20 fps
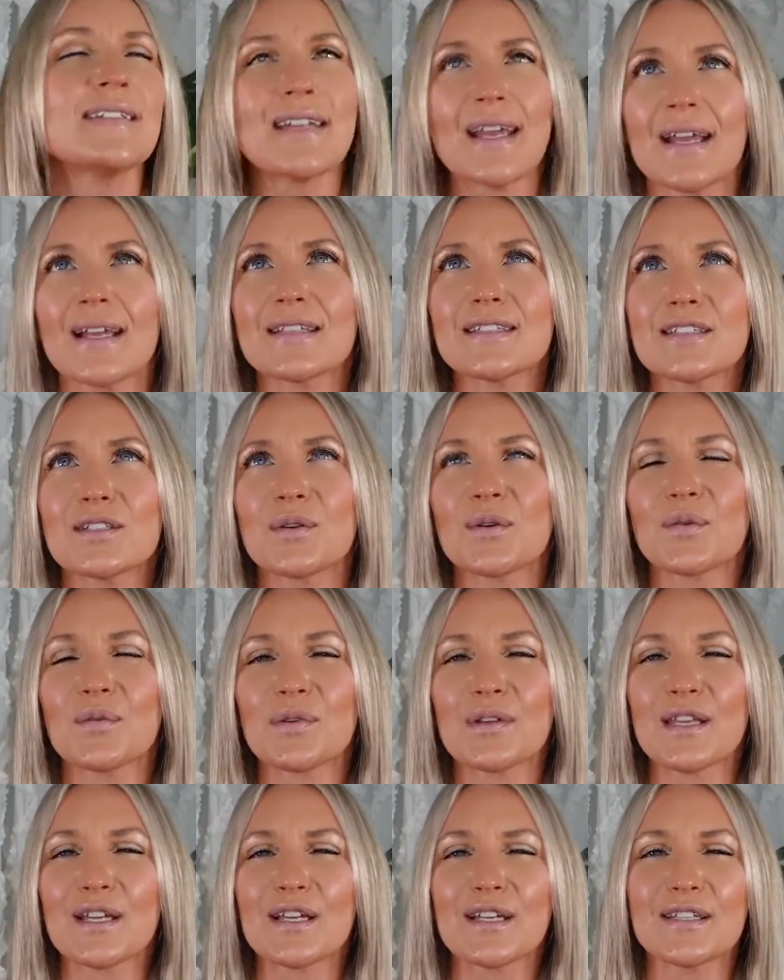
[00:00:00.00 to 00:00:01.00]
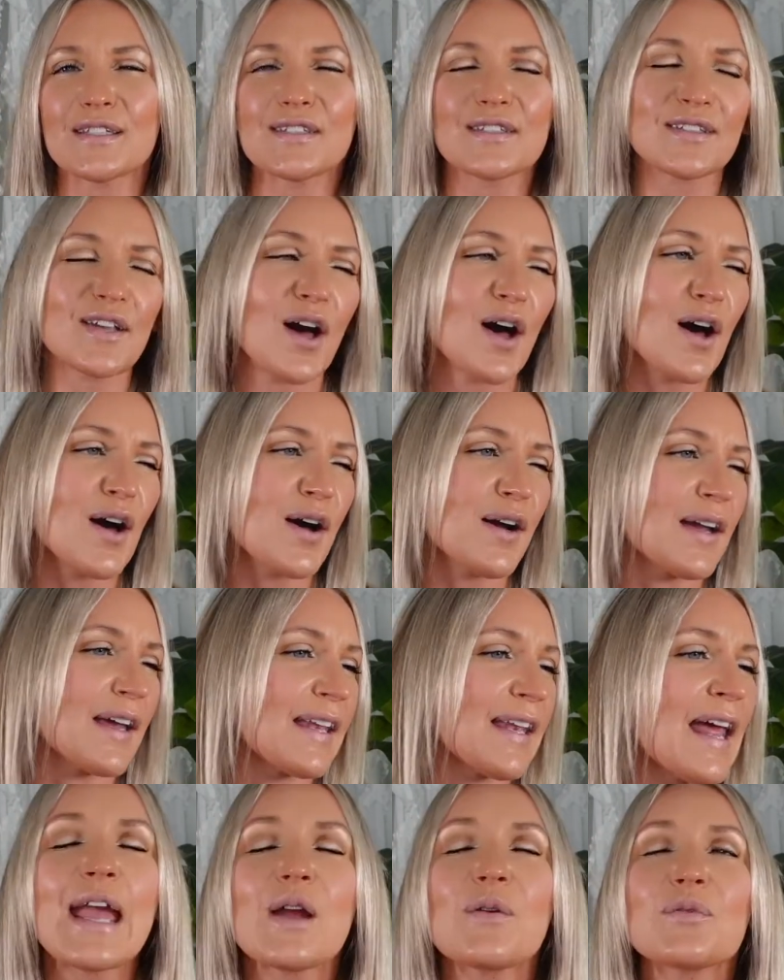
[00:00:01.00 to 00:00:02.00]
danced to a really good song,
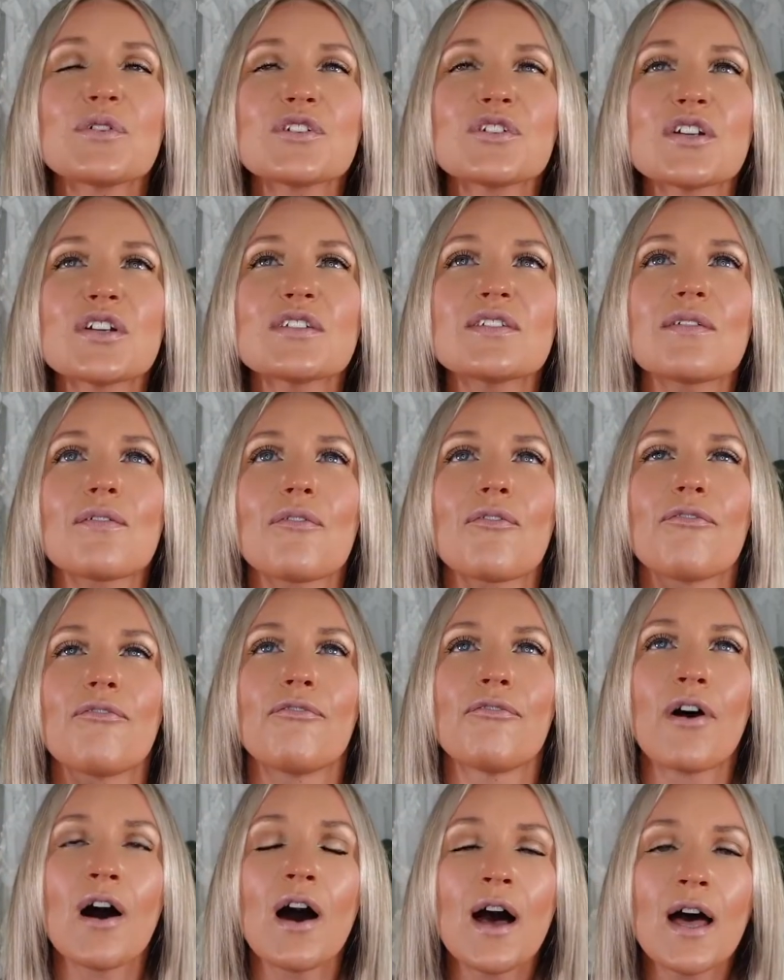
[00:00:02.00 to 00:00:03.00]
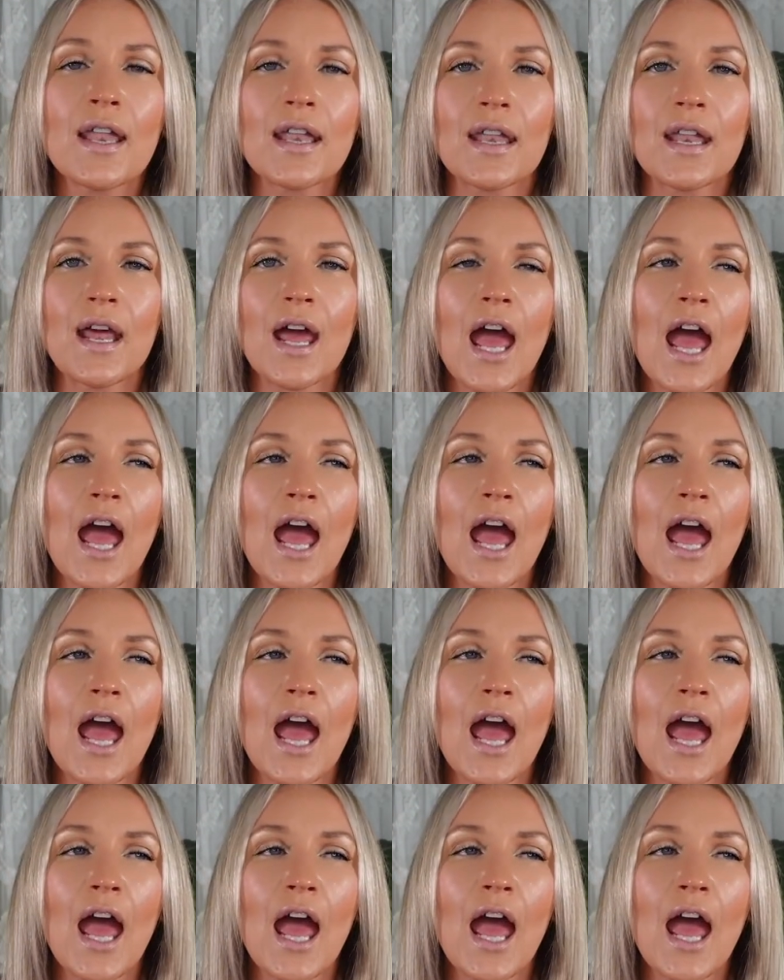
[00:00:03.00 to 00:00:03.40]
and it was just fun.